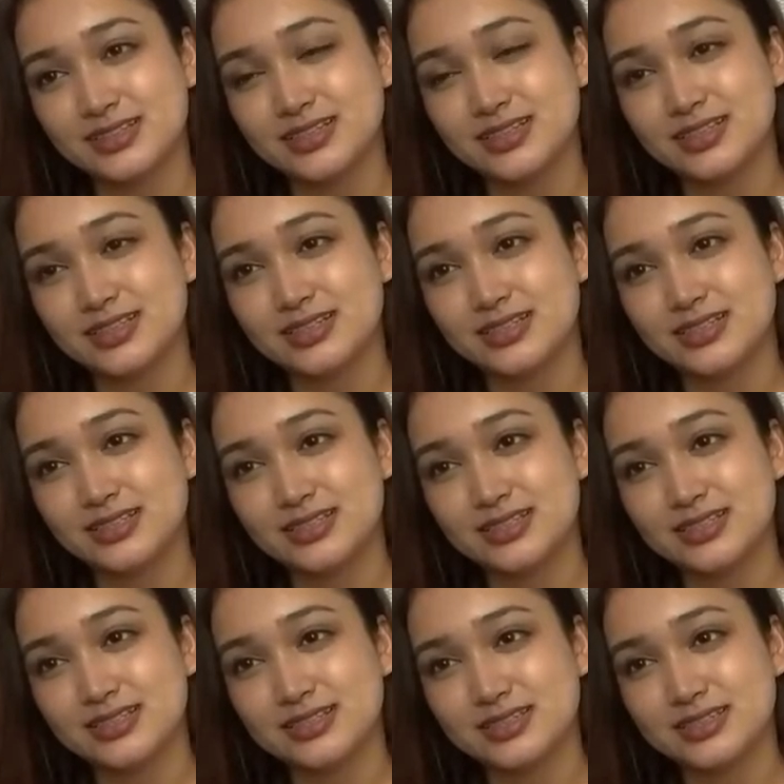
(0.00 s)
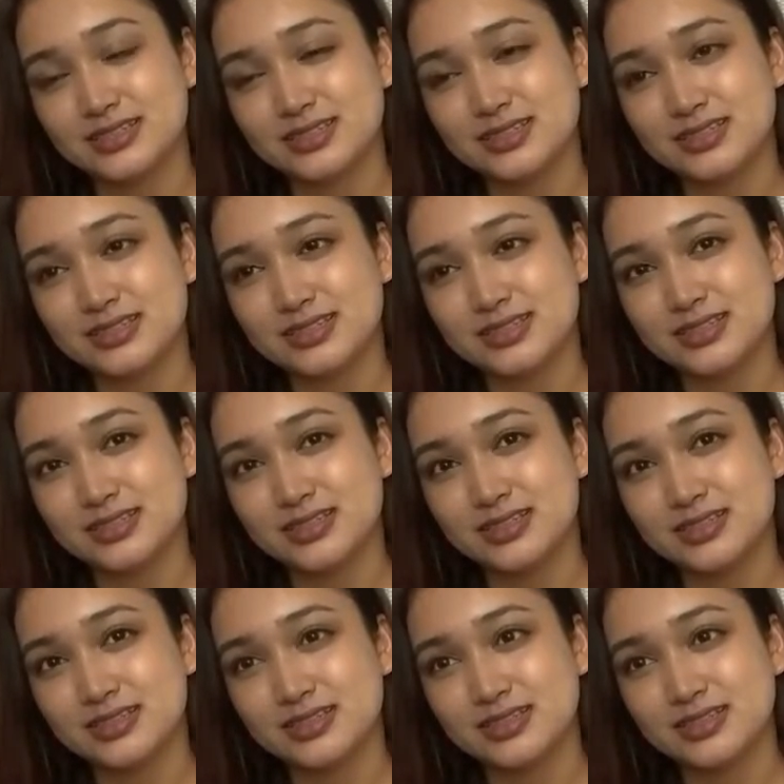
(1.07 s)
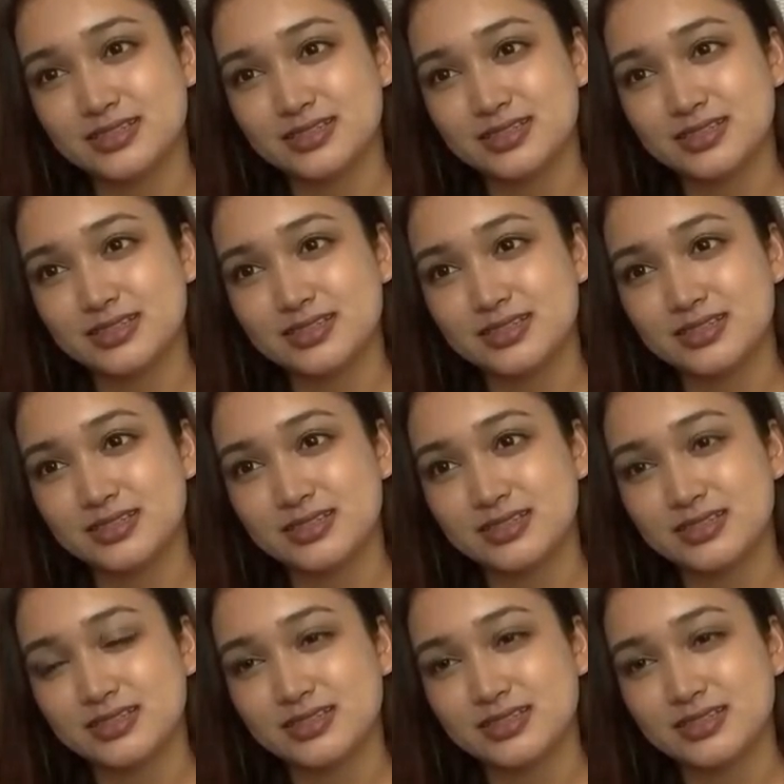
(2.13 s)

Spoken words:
(silent)